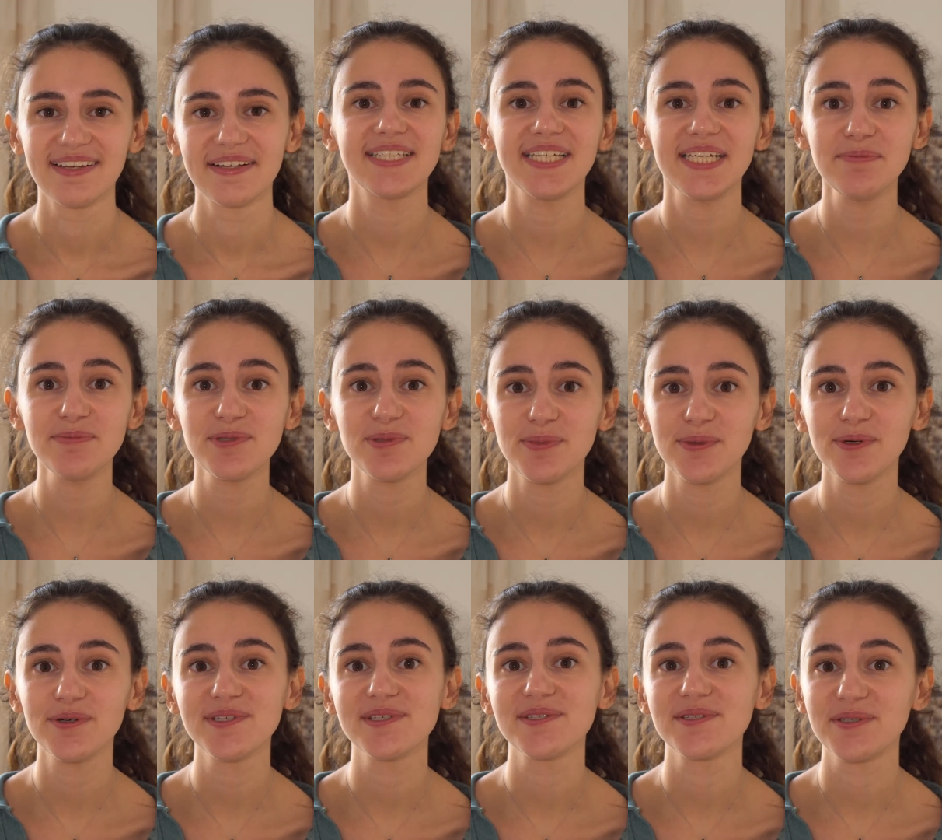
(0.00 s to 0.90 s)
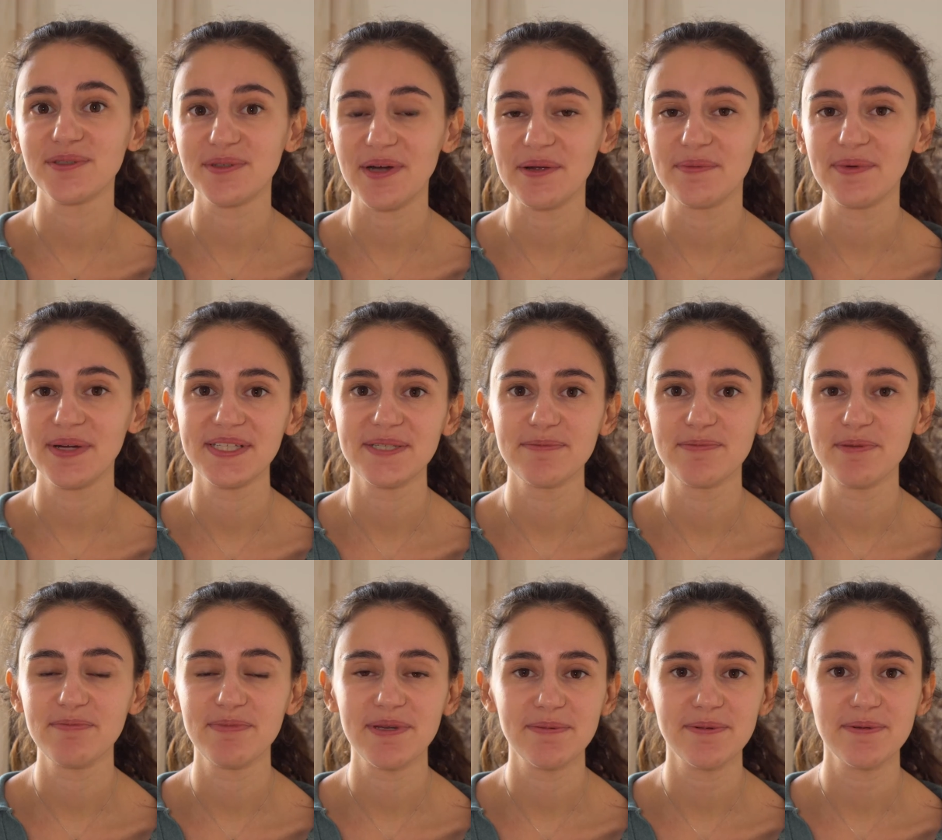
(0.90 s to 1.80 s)
Team sports is a great way to
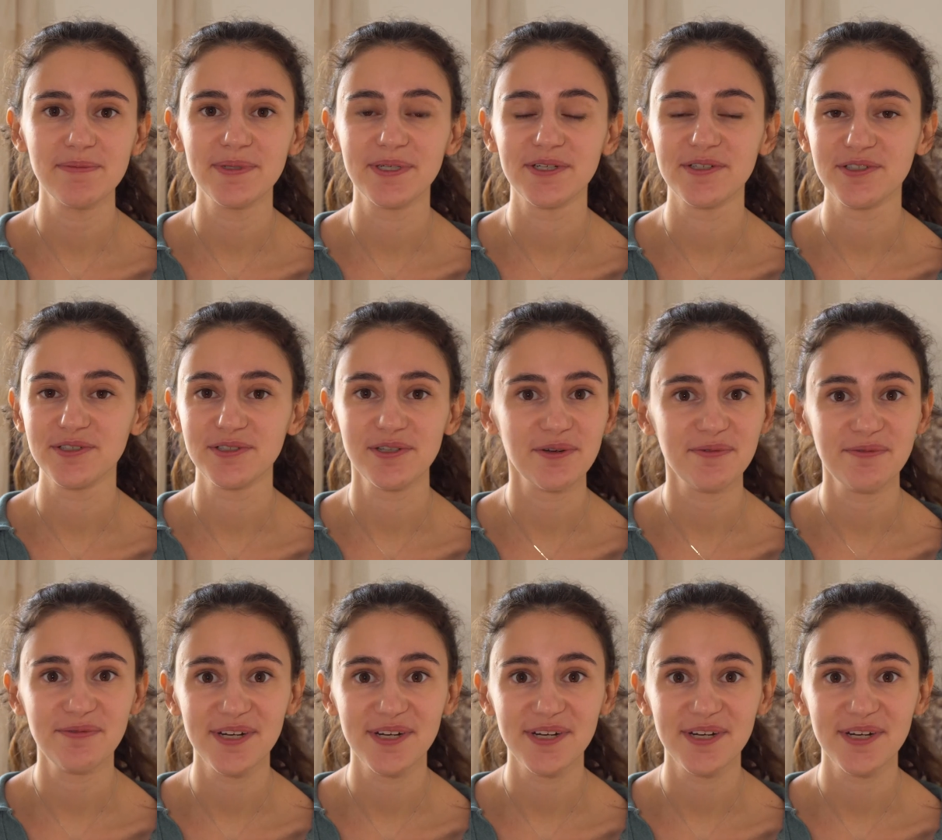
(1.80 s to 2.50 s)
meet people because you don't